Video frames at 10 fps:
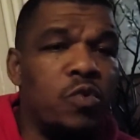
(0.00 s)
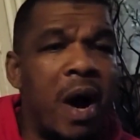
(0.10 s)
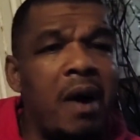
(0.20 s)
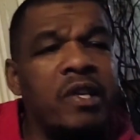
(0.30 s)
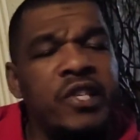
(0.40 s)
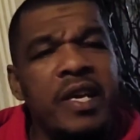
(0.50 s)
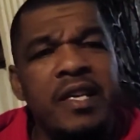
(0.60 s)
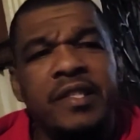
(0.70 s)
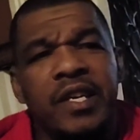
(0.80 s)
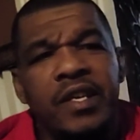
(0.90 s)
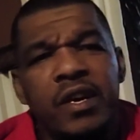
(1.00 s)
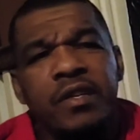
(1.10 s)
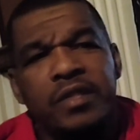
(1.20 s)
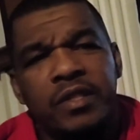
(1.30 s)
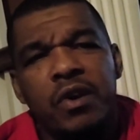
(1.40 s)
So why should he see
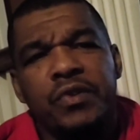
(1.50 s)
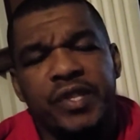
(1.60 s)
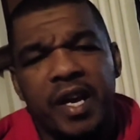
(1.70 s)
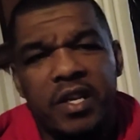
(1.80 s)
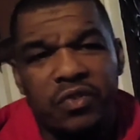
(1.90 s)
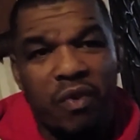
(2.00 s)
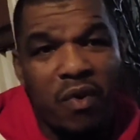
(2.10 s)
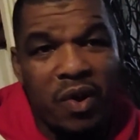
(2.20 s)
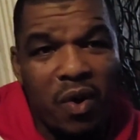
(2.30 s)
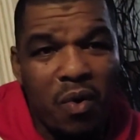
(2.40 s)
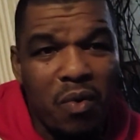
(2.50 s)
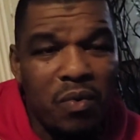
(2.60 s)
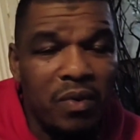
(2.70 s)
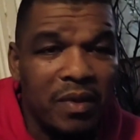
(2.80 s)
your son as growing old?